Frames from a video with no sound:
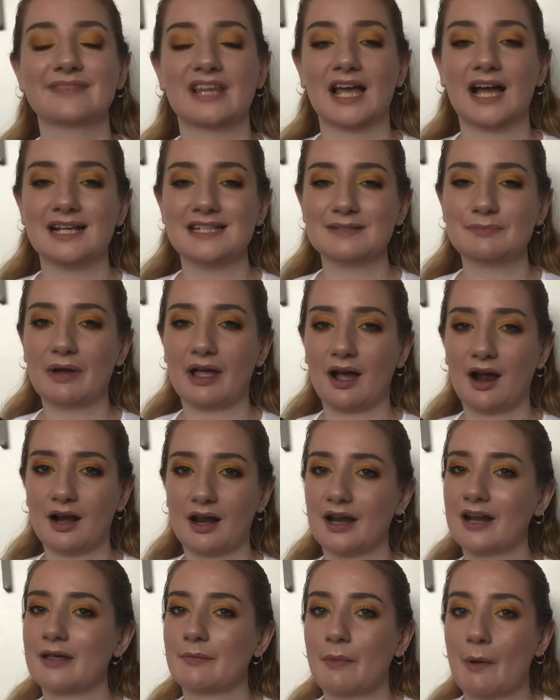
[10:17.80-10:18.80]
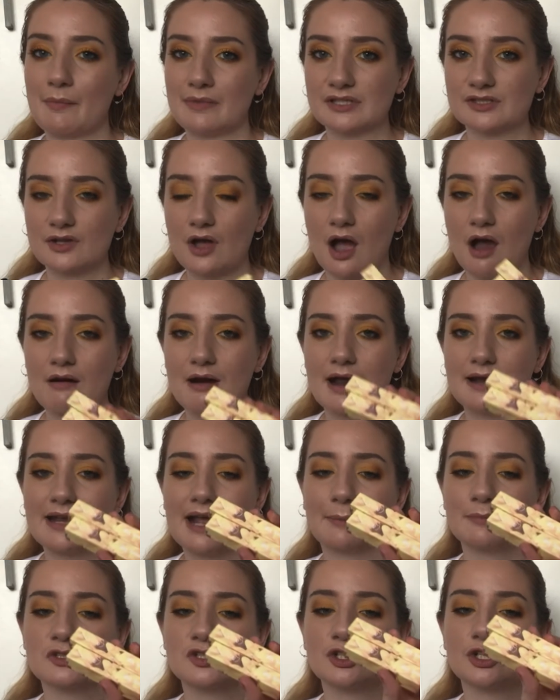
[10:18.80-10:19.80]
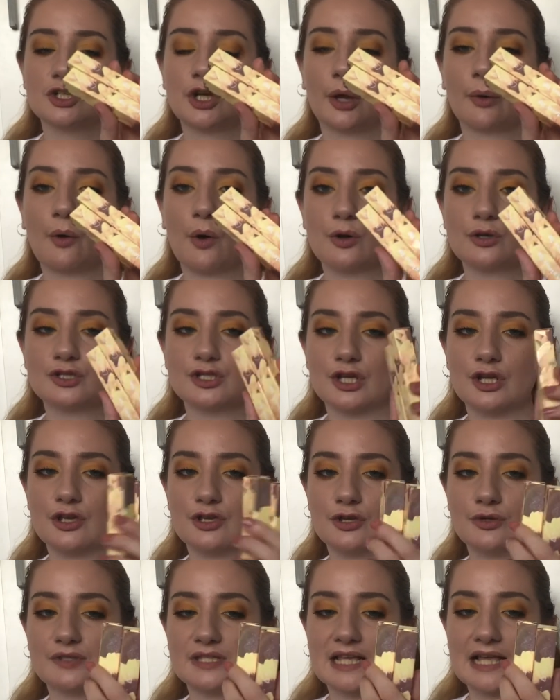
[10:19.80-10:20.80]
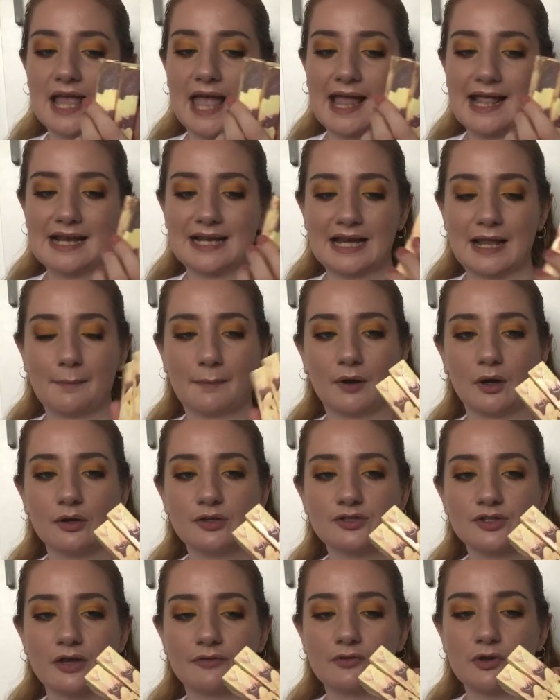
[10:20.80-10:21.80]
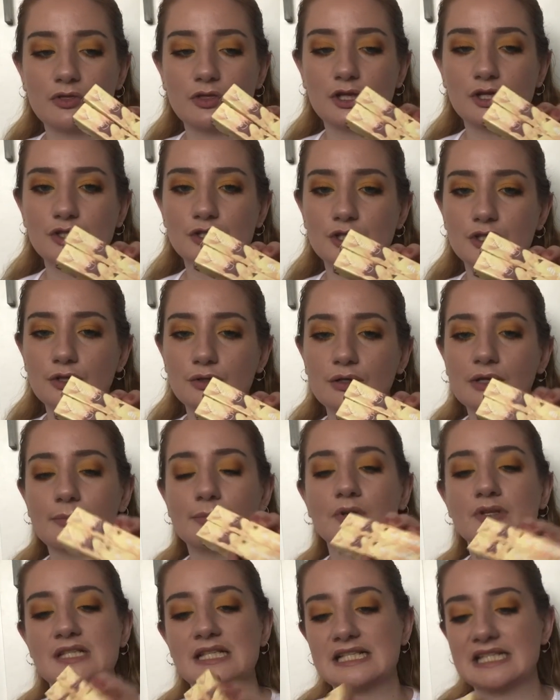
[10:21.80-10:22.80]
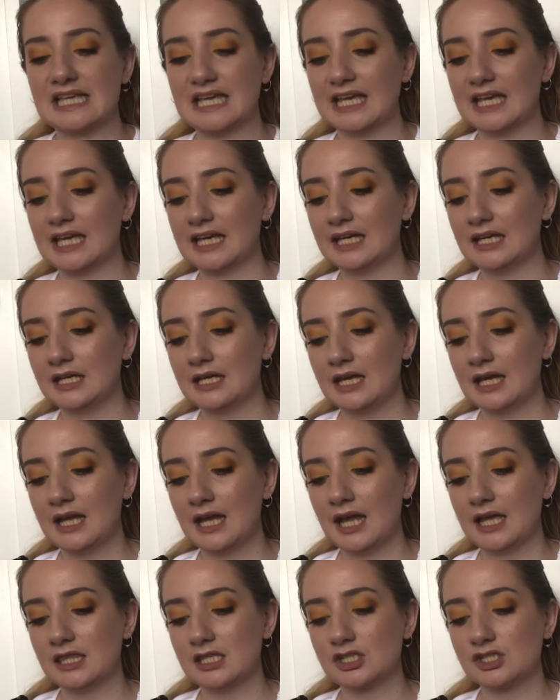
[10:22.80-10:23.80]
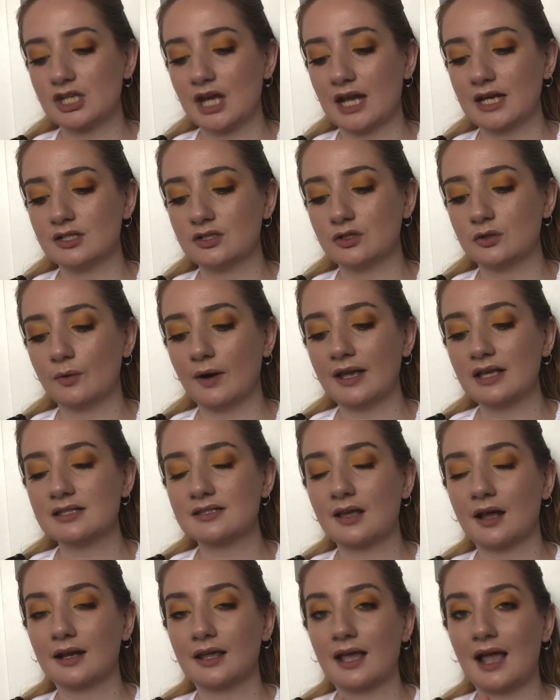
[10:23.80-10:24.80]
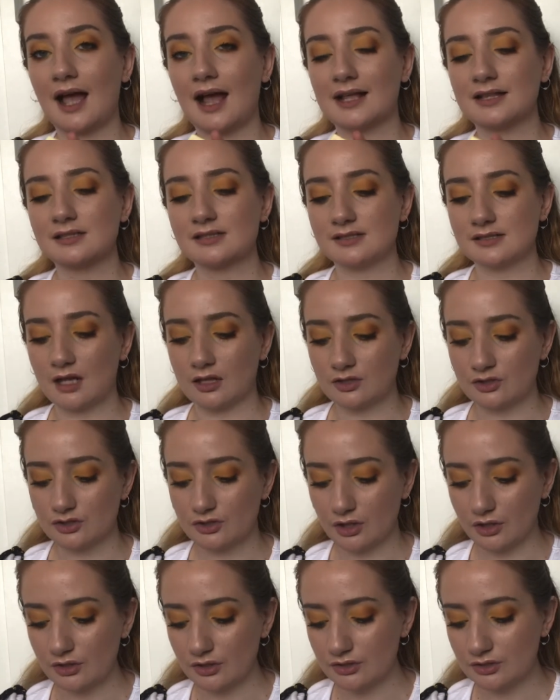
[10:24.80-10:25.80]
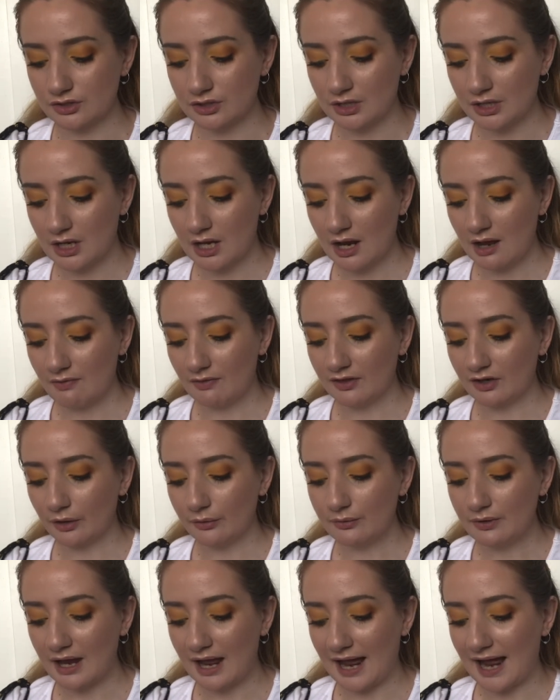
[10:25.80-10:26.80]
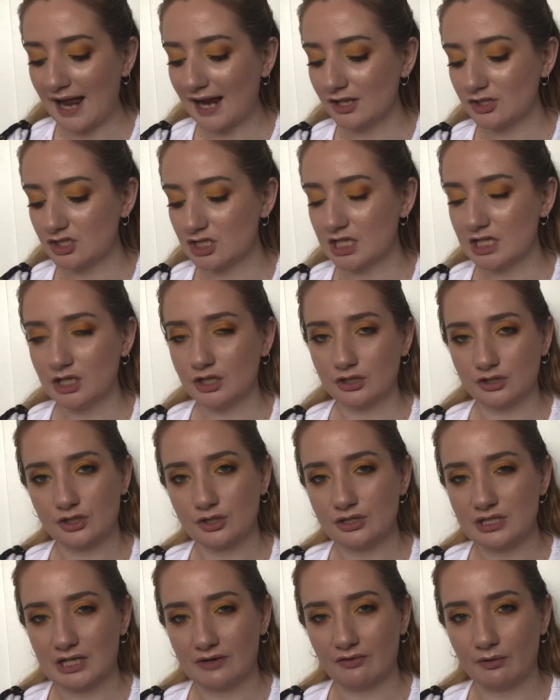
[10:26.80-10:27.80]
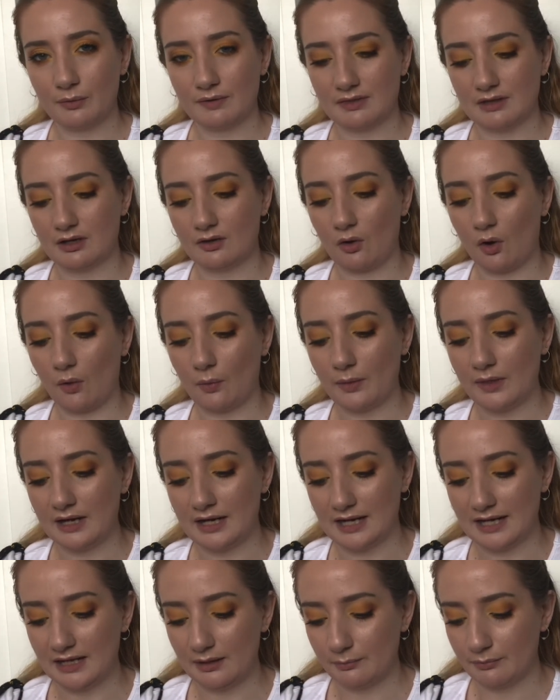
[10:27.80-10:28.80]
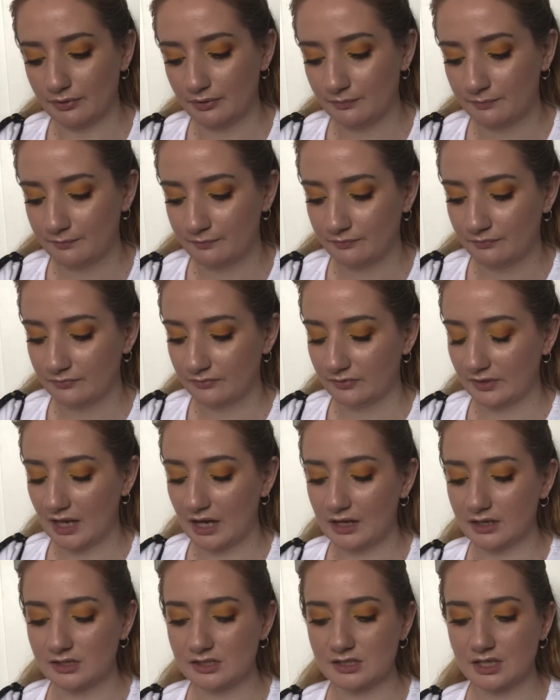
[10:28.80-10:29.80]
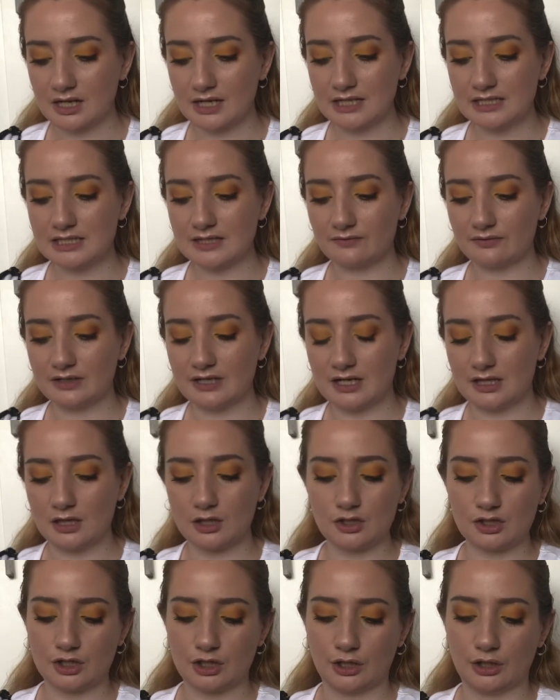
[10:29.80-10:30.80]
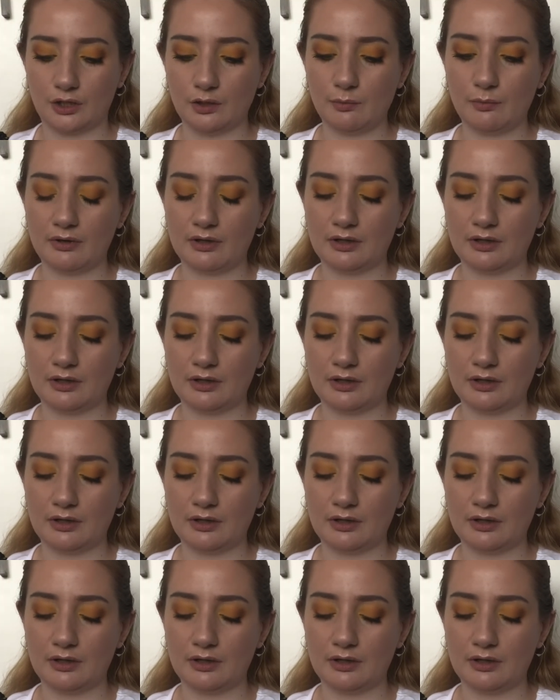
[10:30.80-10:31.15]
I did my eyeliner and my mascara, and now I'm just going to go on to using a lip gloss. I've got the two lip glosses here in the shade Always Sunny and Sun Soaked. They don't actually look too different when they're on the lip. They look slightly different in the tube,